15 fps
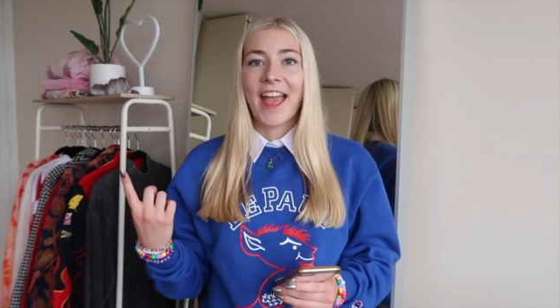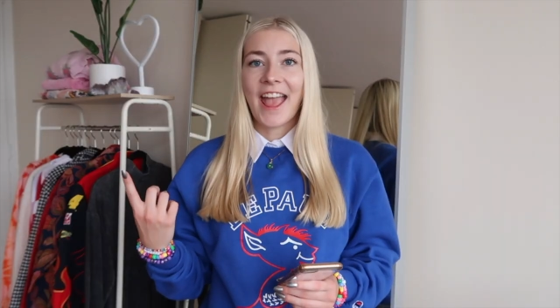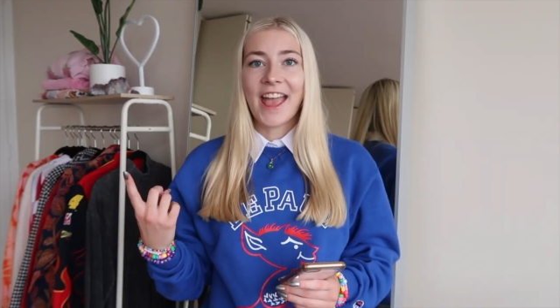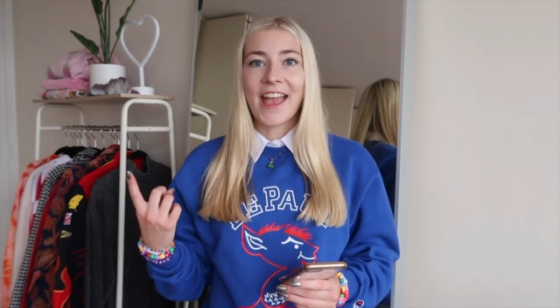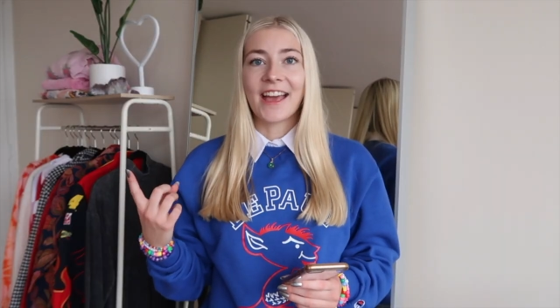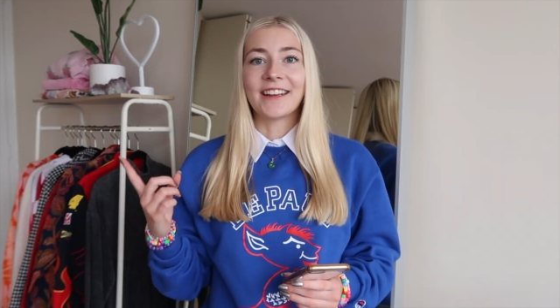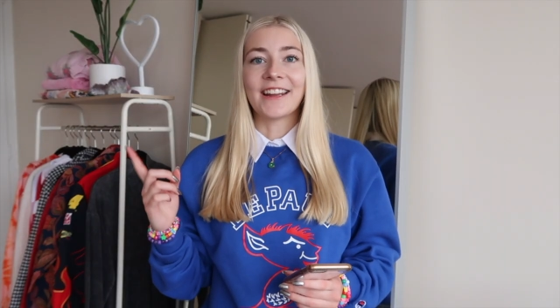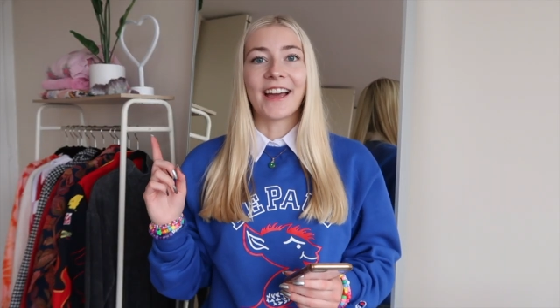
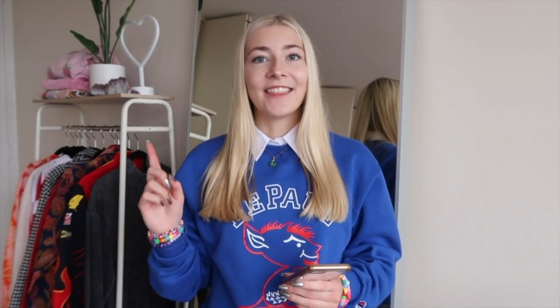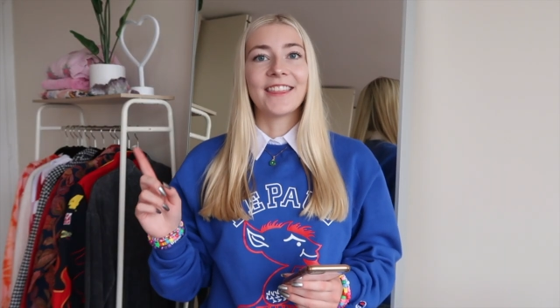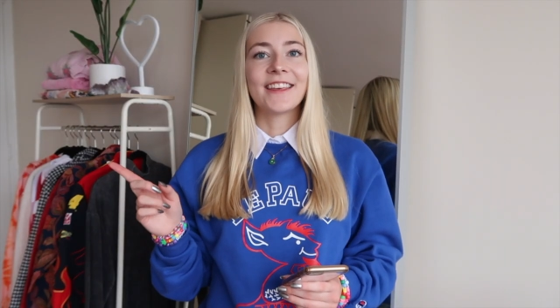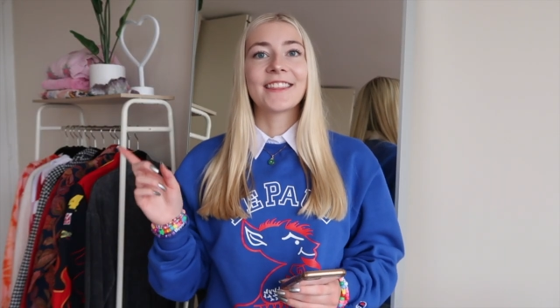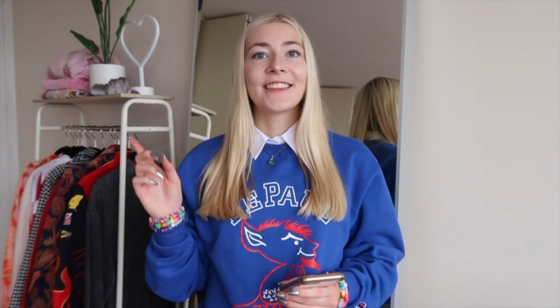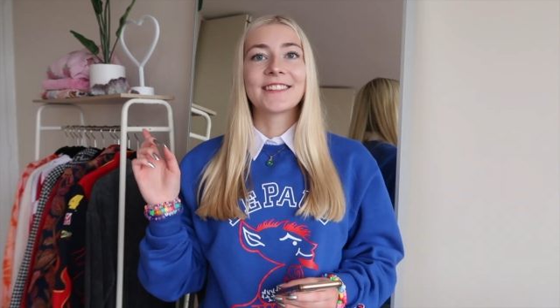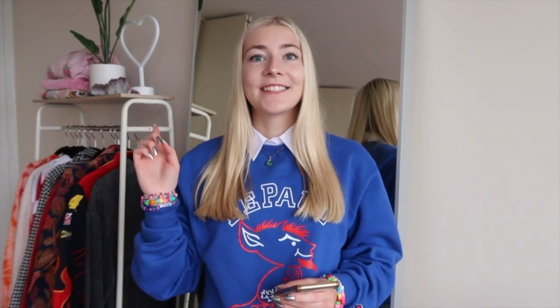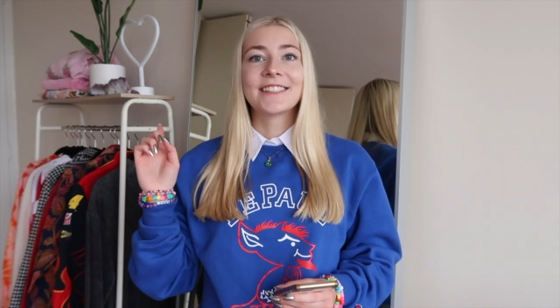And I
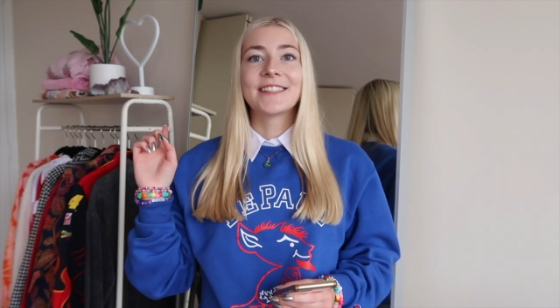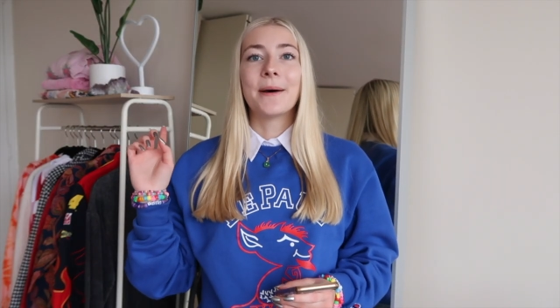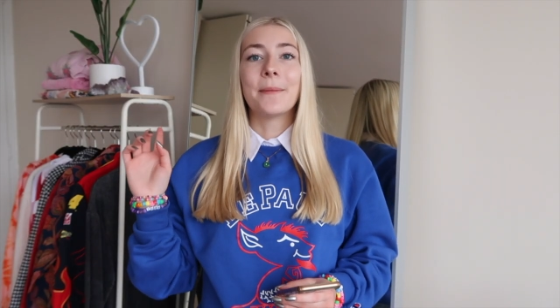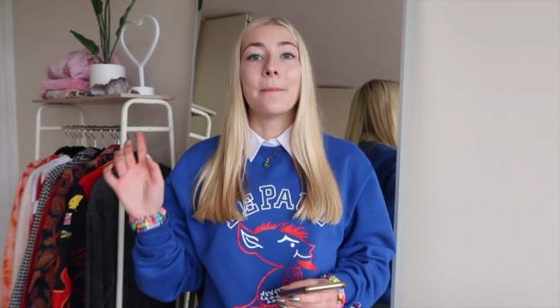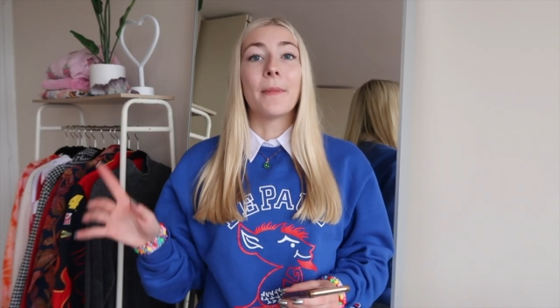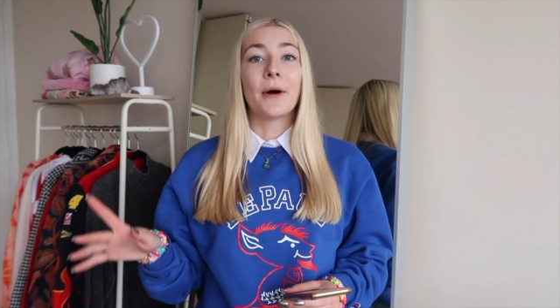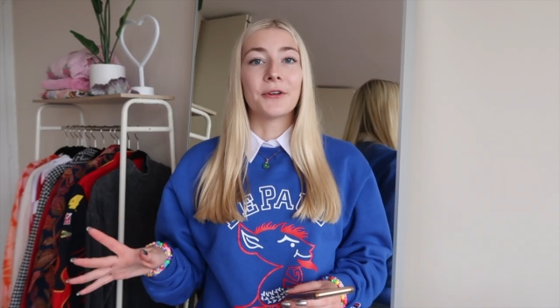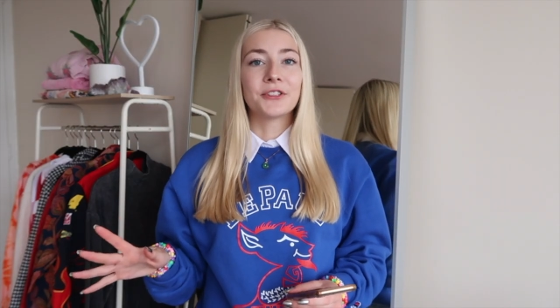think this is the
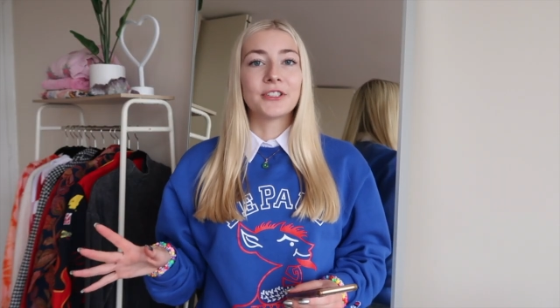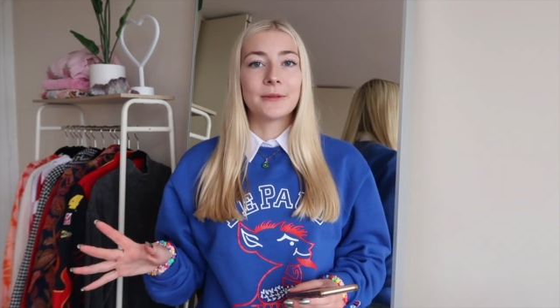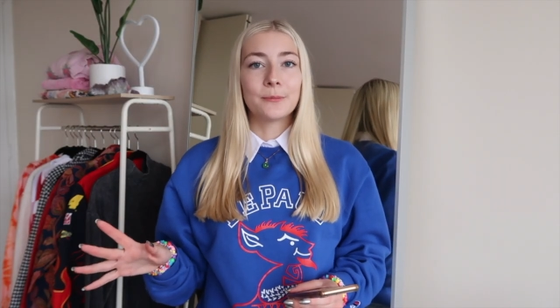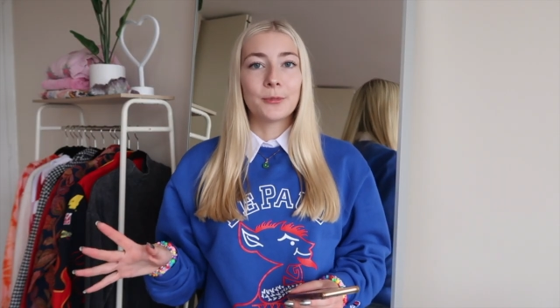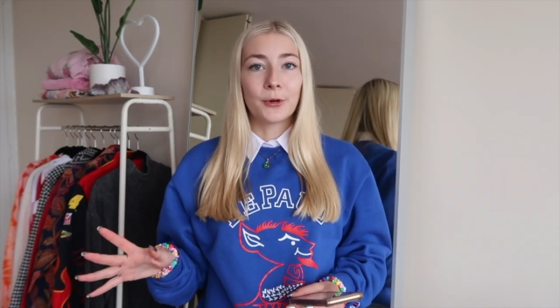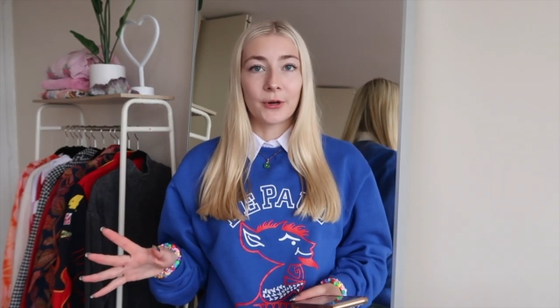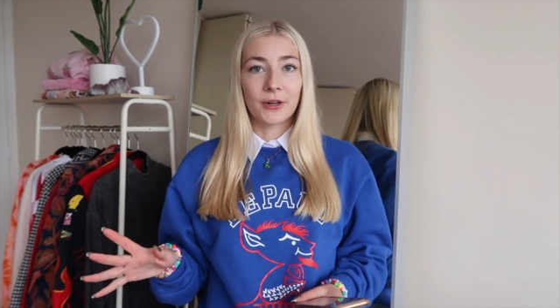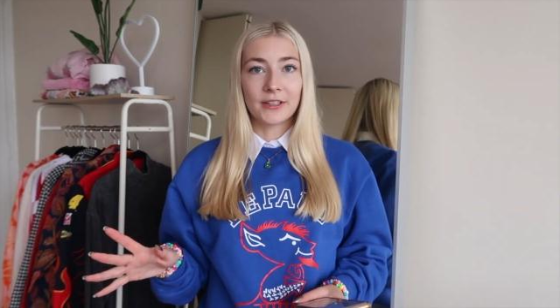most
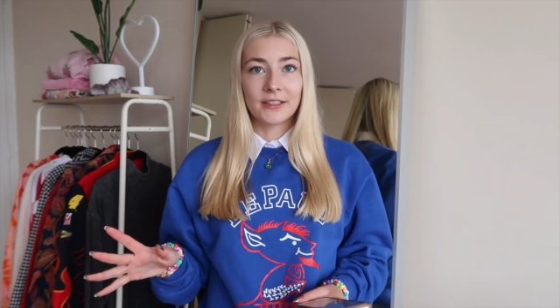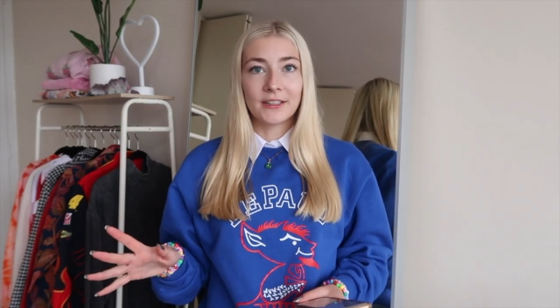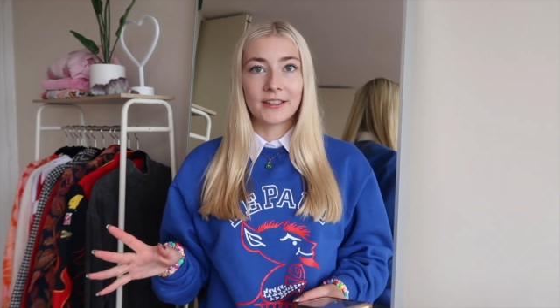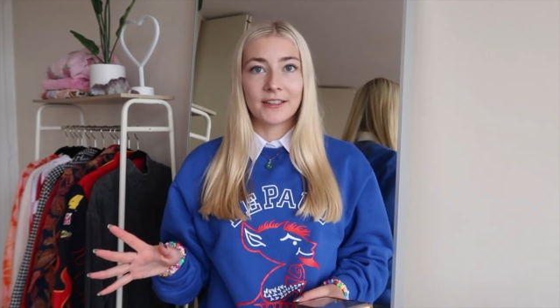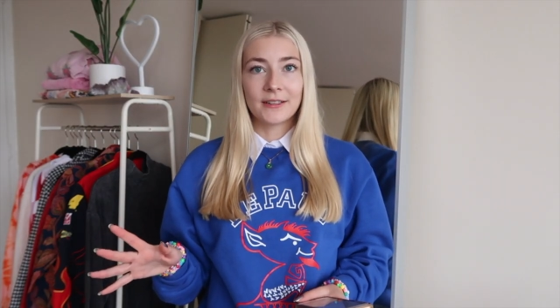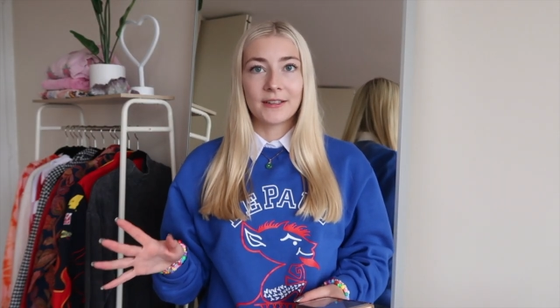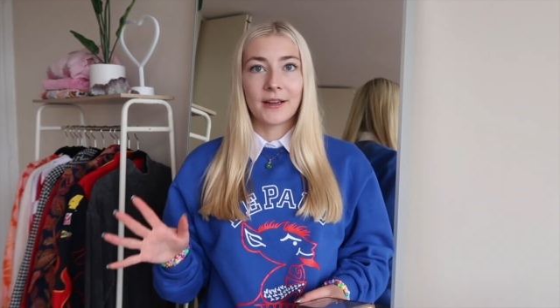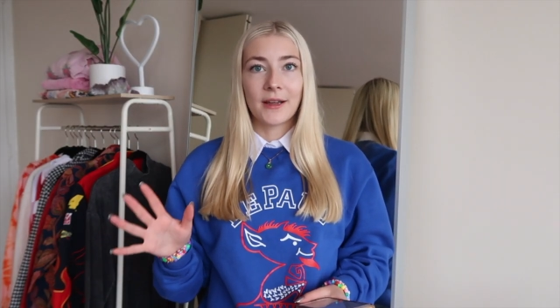important